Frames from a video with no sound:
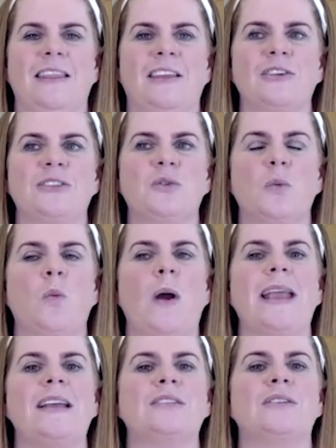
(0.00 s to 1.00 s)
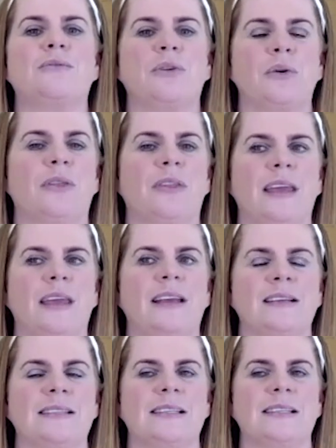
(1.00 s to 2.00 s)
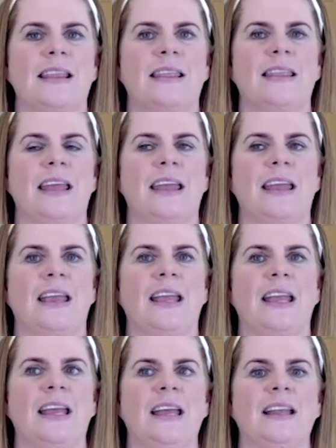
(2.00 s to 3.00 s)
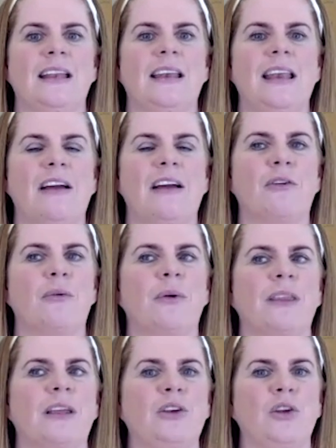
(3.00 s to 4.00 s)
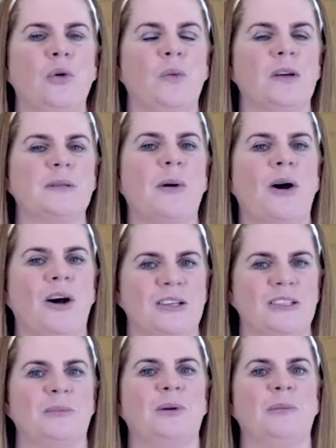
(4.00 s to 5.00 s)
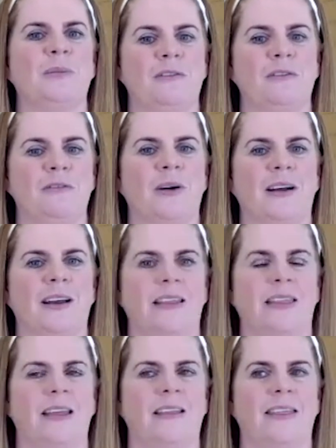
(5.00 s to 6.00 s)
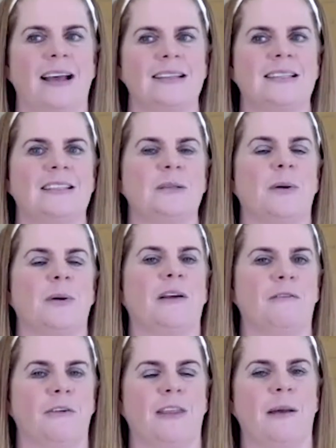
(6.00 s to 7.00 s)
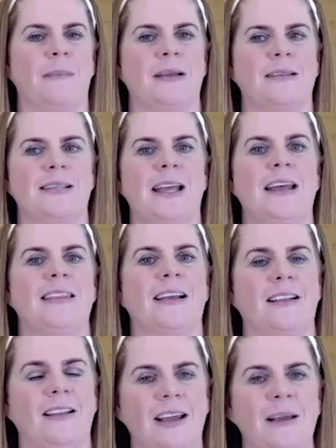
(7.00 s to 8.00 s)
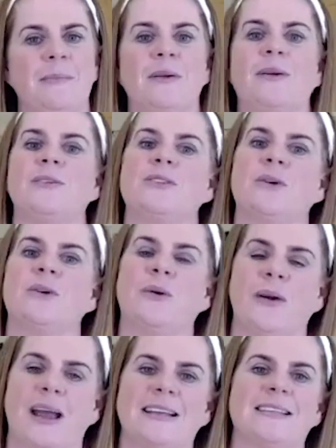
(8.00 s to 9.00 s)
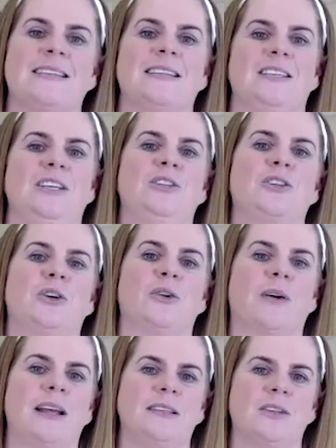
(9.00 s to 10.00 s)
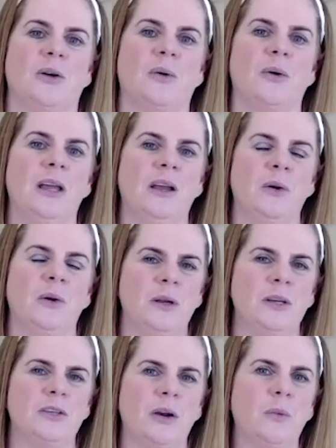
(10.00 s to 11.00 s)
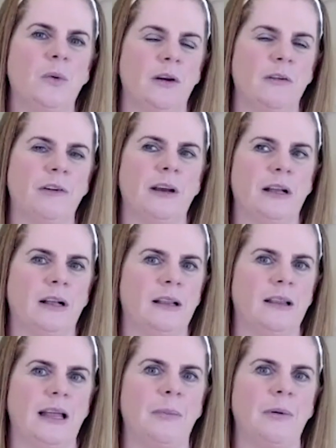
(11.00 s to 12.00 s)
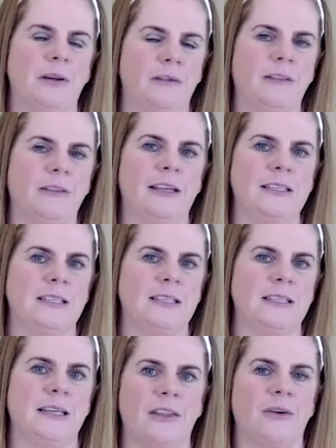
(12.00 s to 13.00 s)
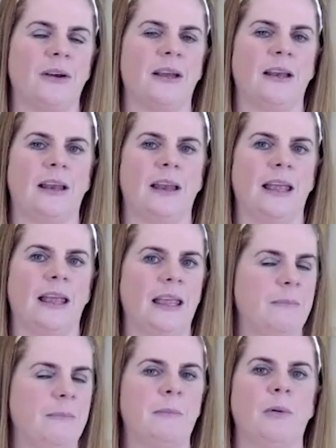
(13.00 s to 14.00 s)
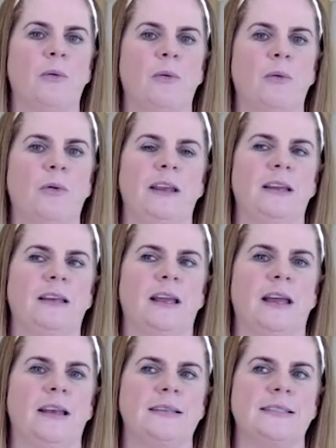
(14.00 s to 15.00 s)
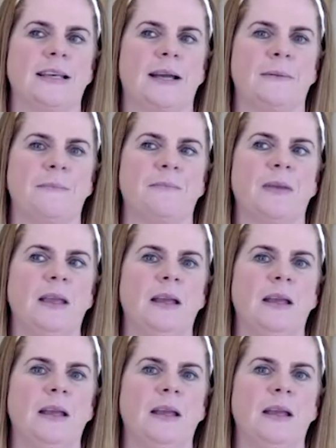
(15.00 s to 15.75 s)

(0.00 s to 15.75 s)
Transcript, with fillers: there's ways through things that they never really knew was possible before. And I think that's inspiring for them as the client, but also as the teacher, right? So we try to work very collaboratively together and, and keep them motivated and um,